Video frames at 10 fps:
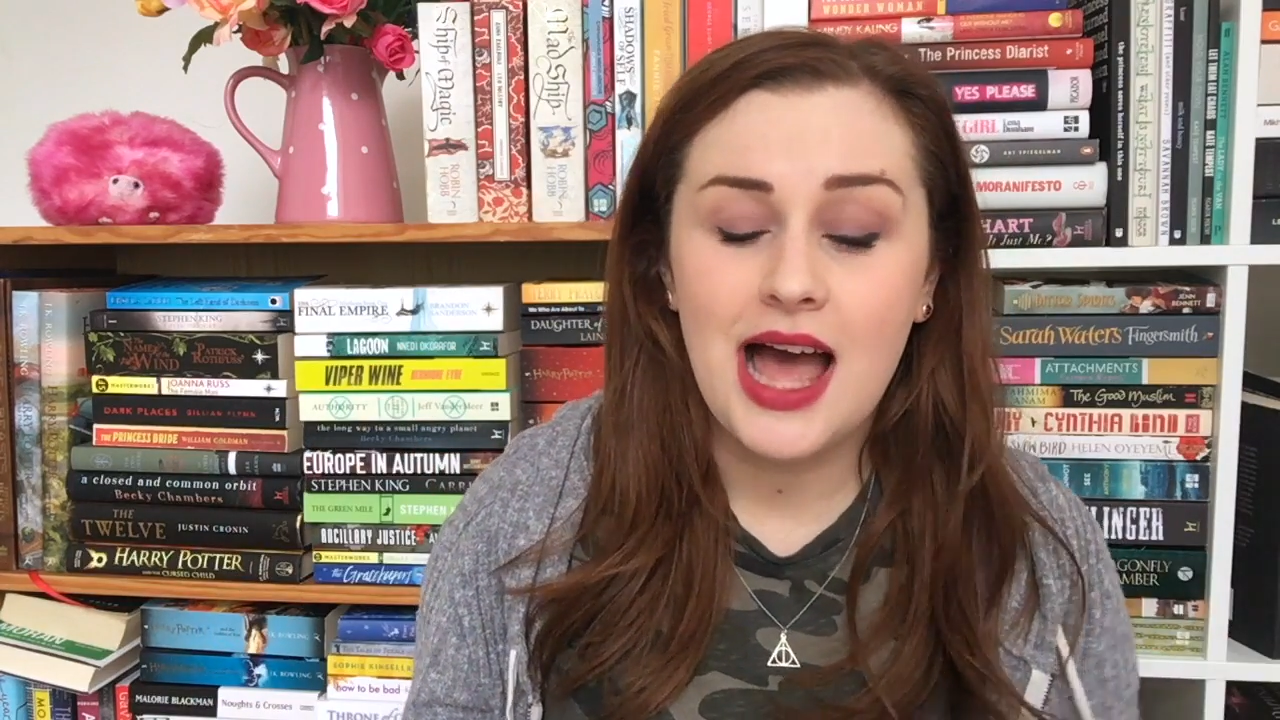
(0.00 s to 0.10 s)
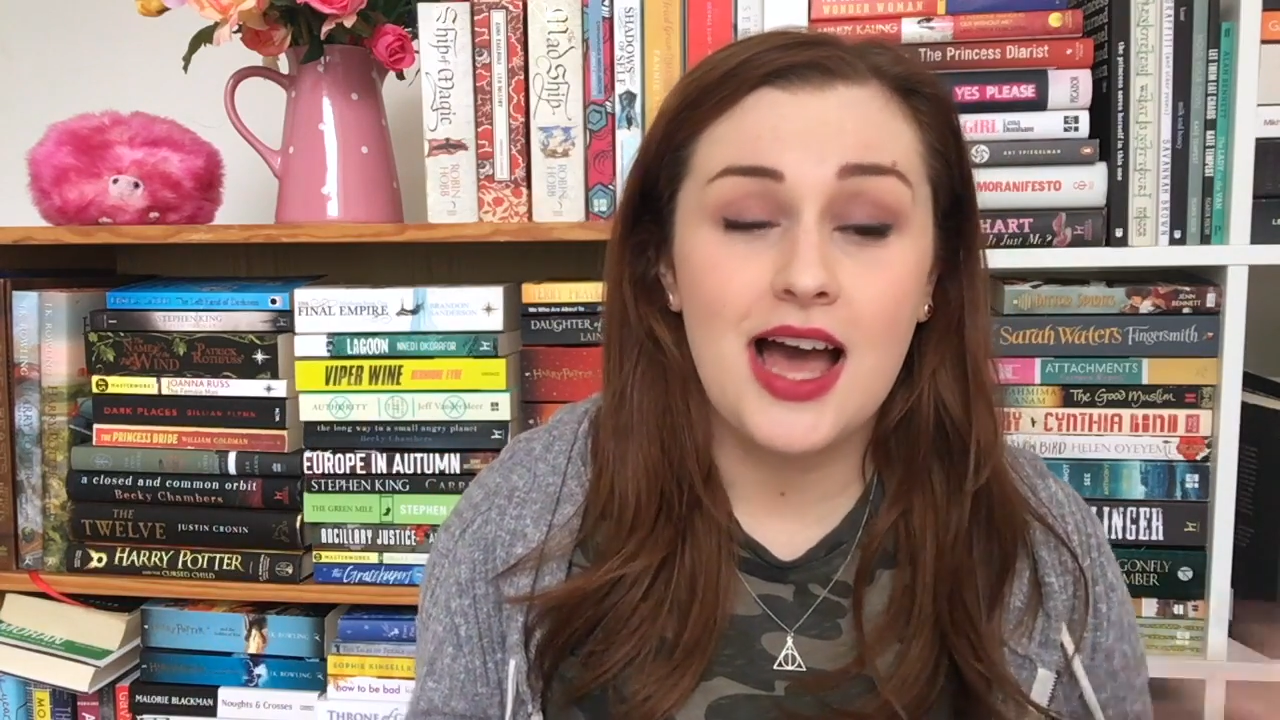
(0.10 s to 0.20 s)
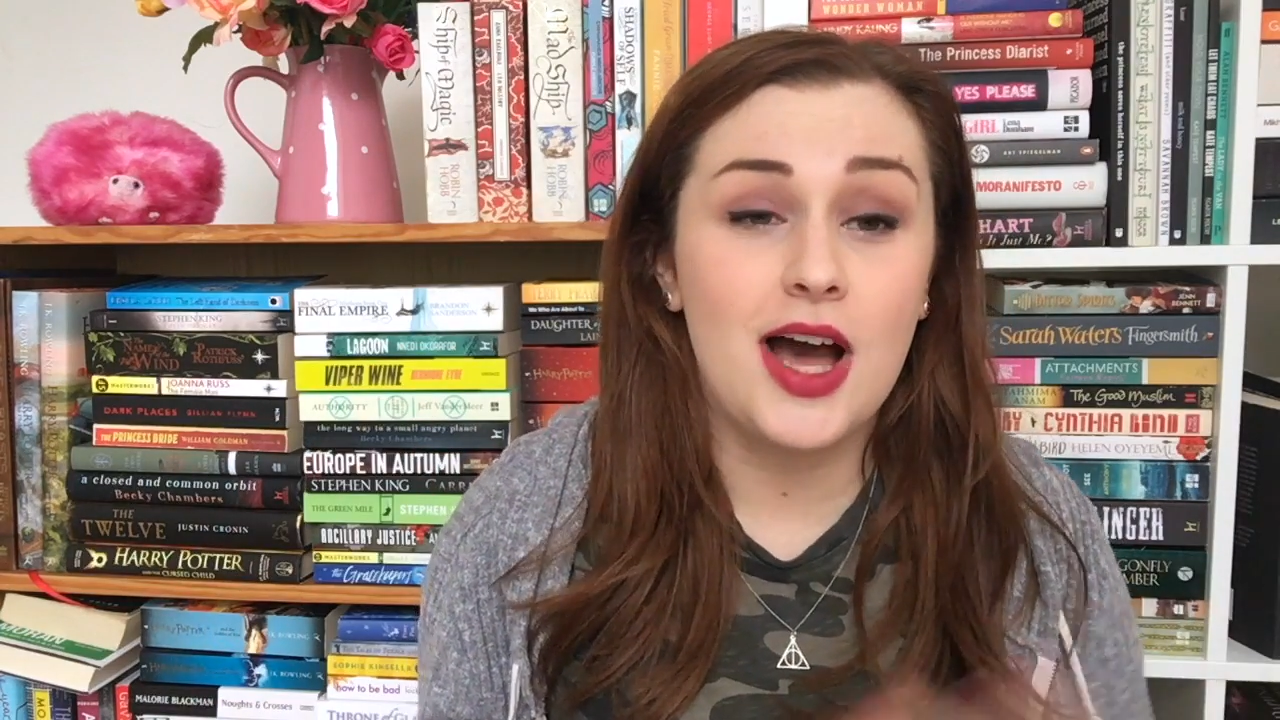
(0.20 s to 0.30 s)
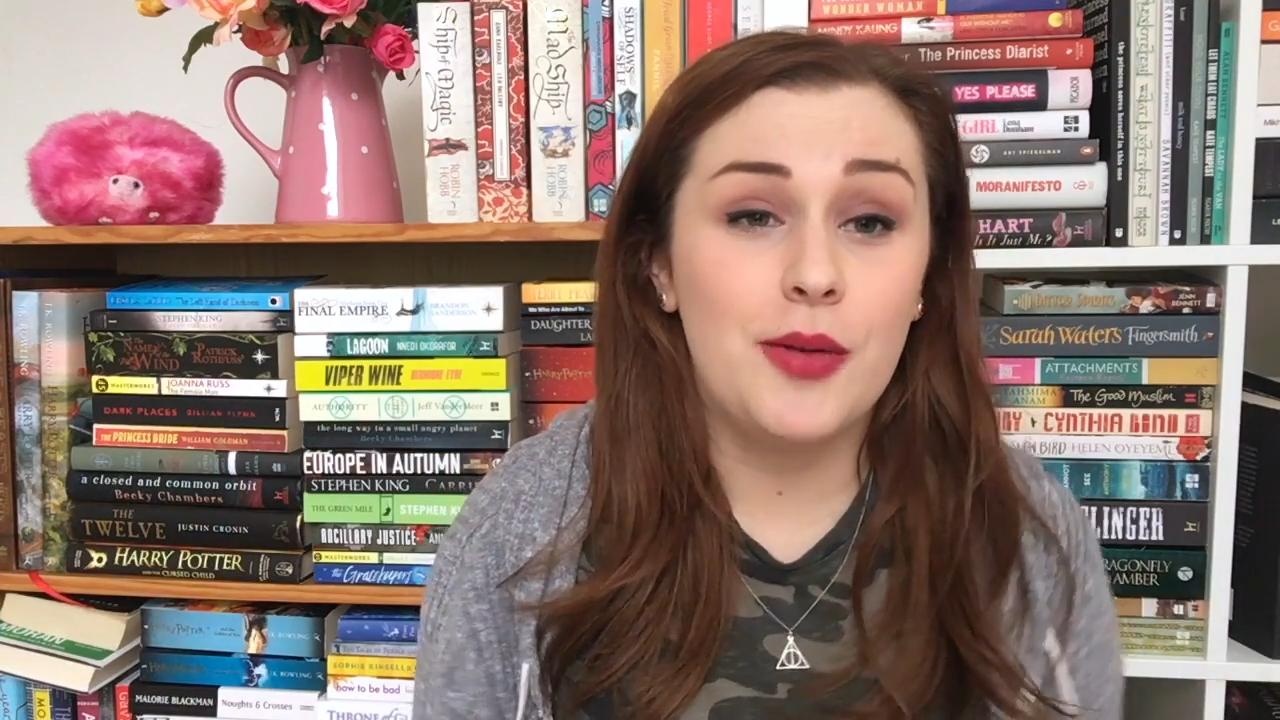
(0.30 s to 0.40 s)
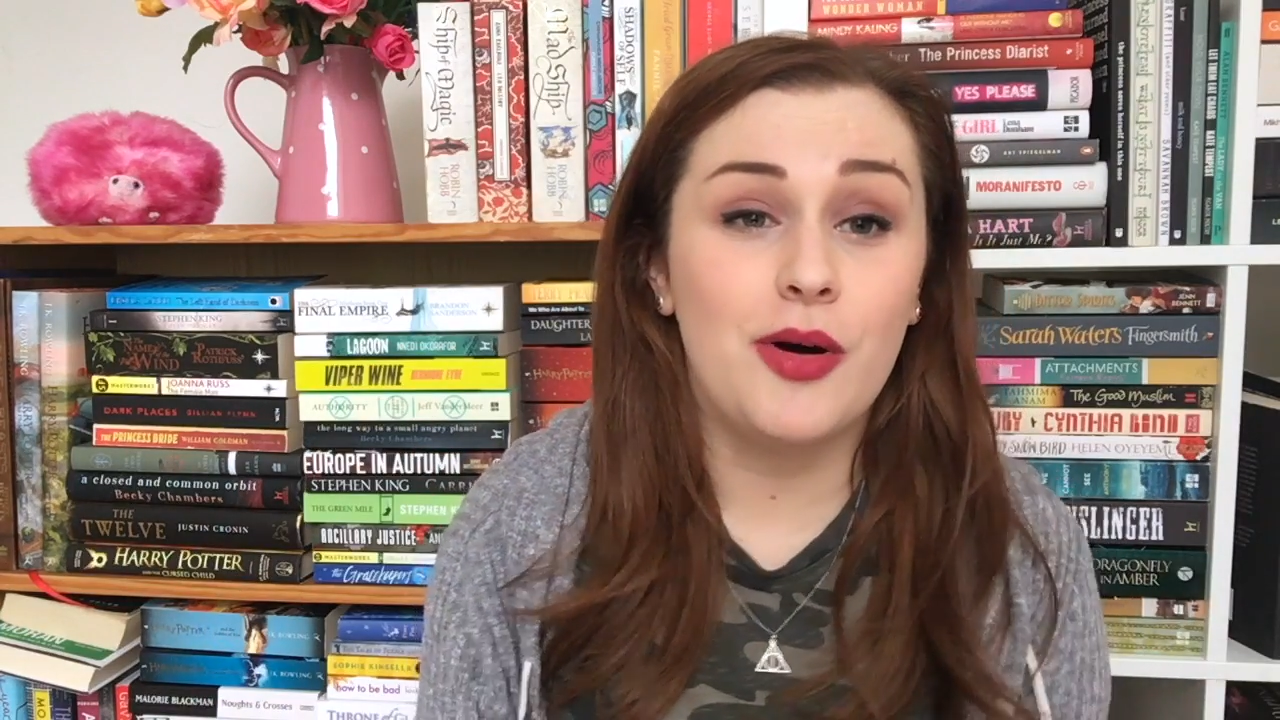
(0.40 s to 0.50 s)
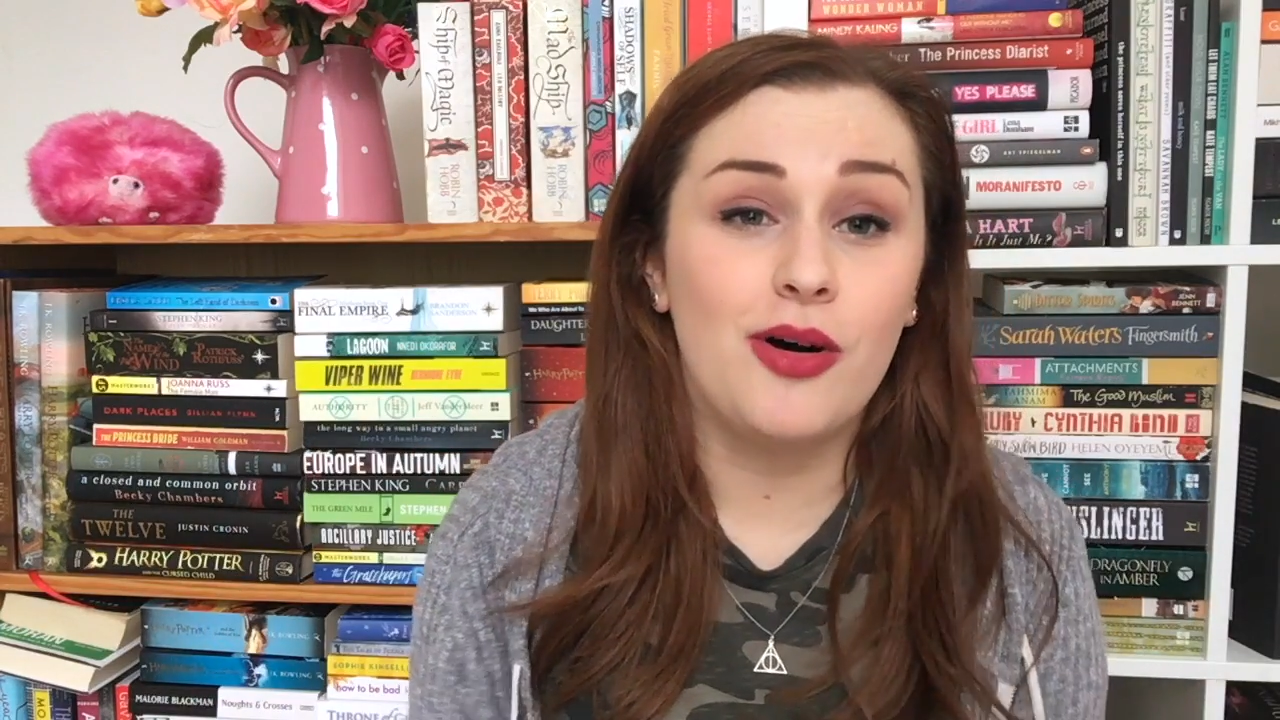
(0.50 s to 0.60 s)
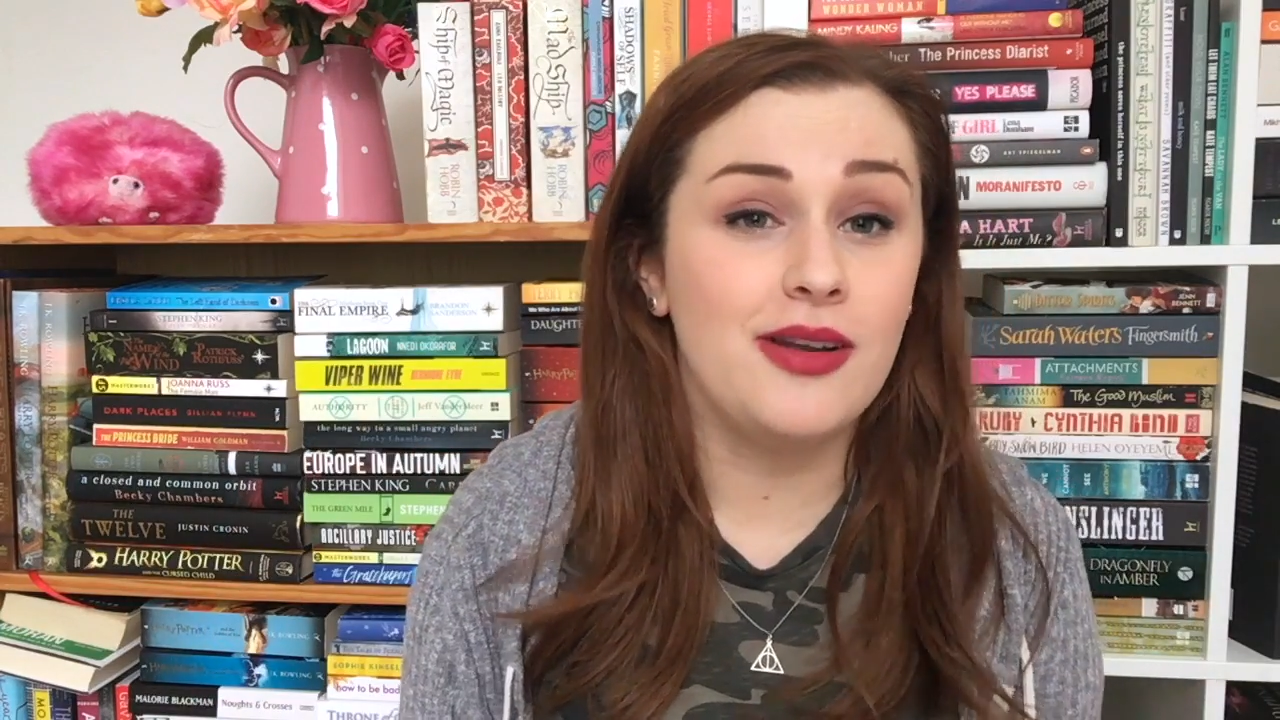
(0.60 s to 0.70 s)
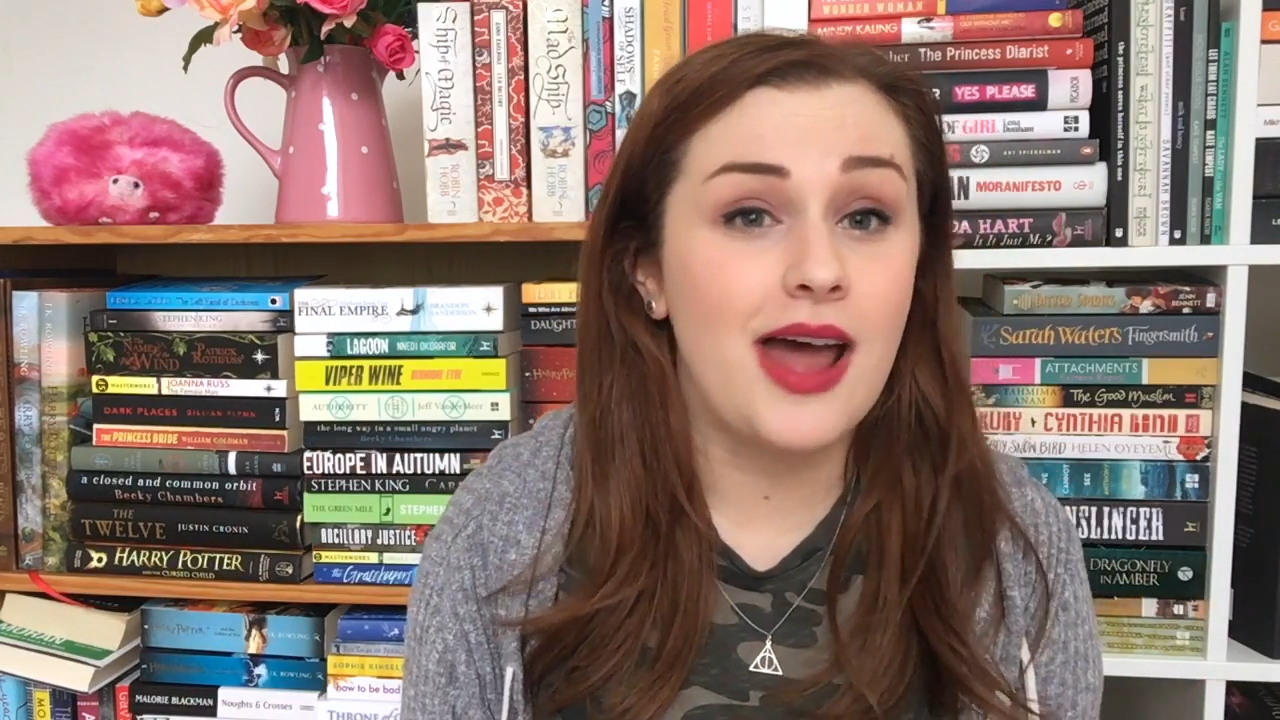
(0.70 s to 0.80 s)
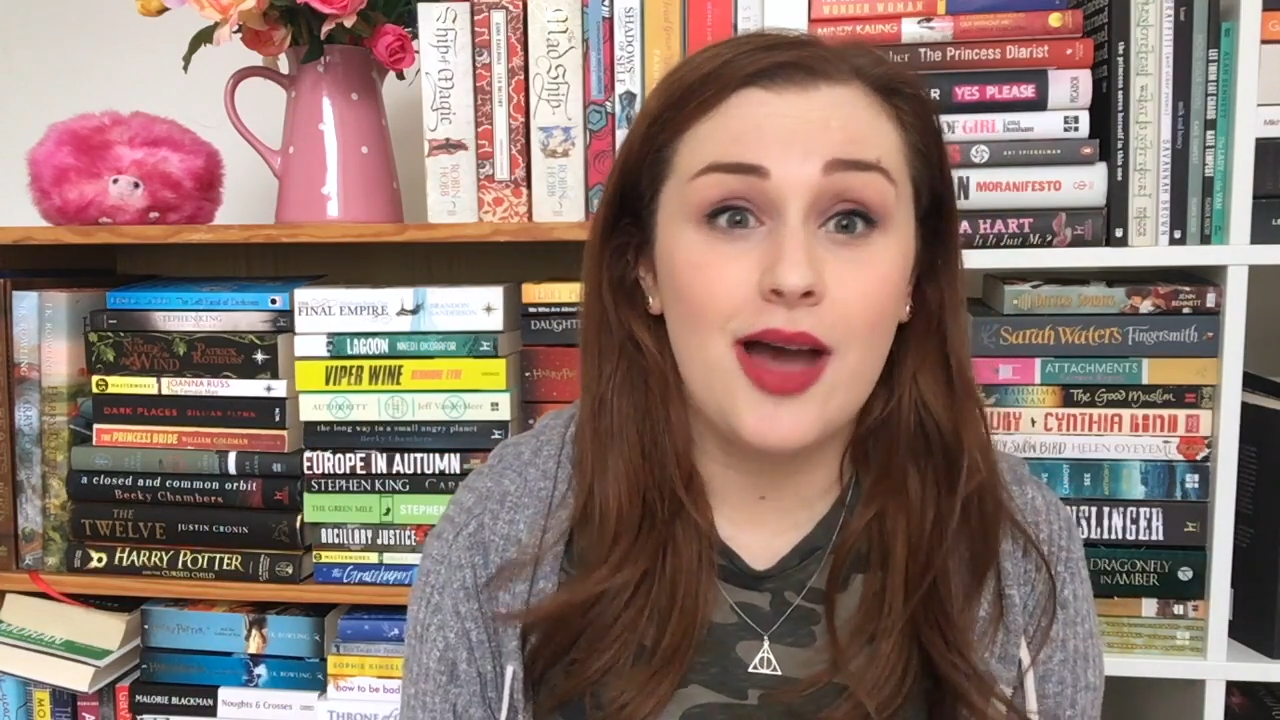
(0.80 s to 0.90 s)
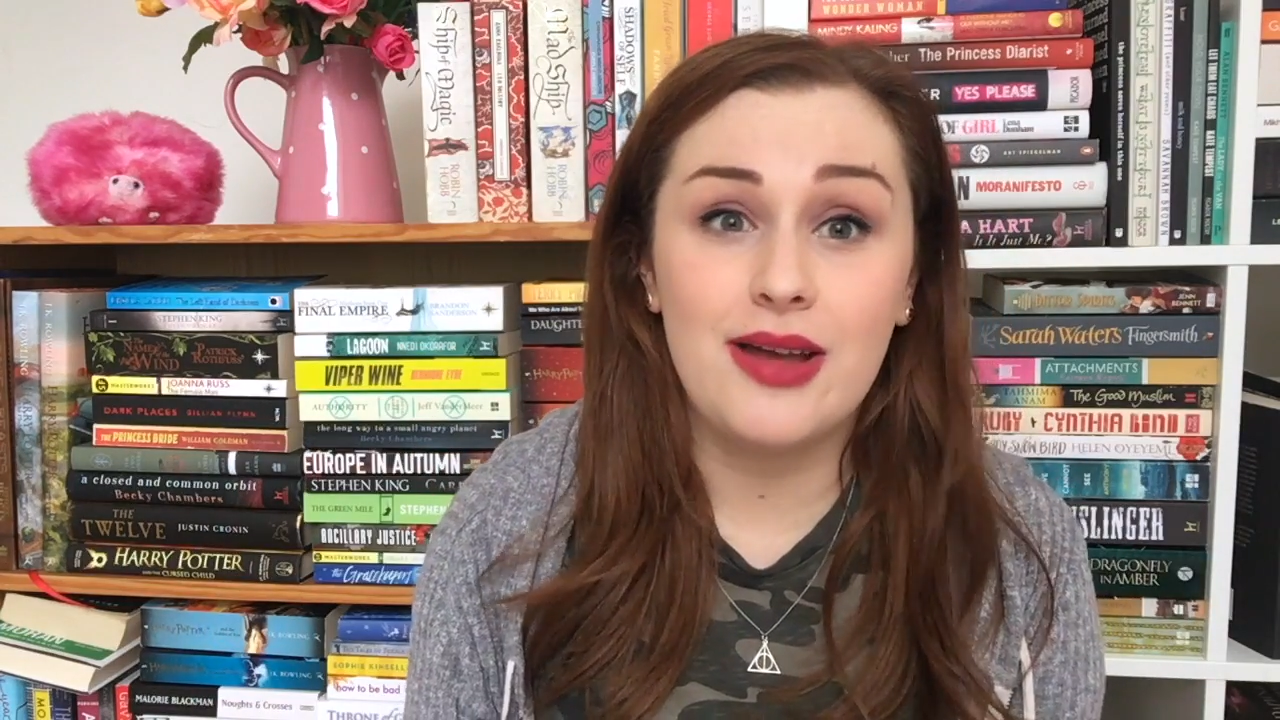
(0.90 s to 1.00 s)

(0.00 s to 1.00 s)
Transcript: on how